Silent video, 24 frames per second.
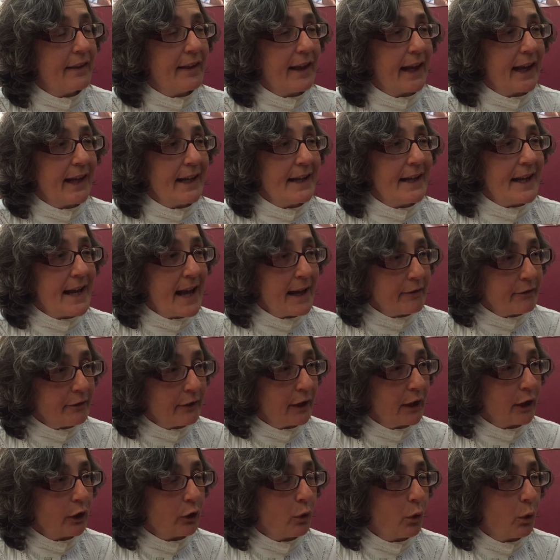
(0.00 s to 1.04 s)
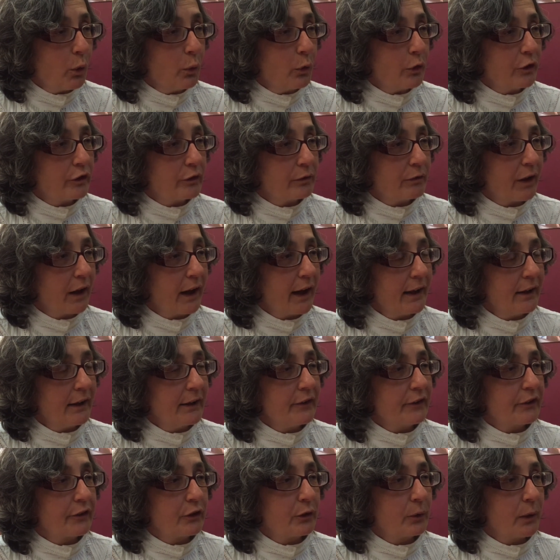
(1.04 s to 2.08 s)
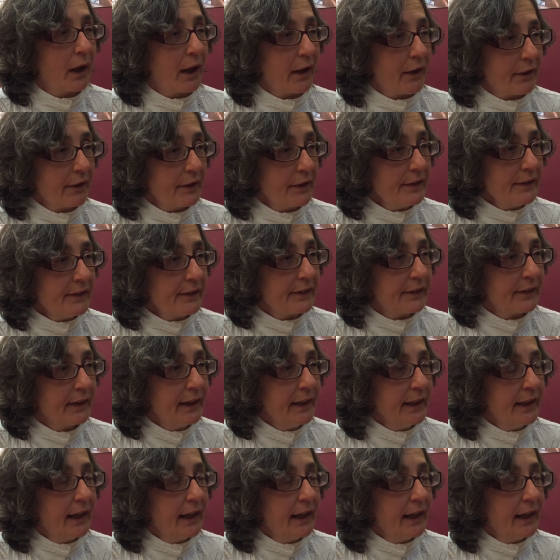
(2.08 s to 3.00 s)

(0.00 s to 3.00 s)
They never caused violence to others,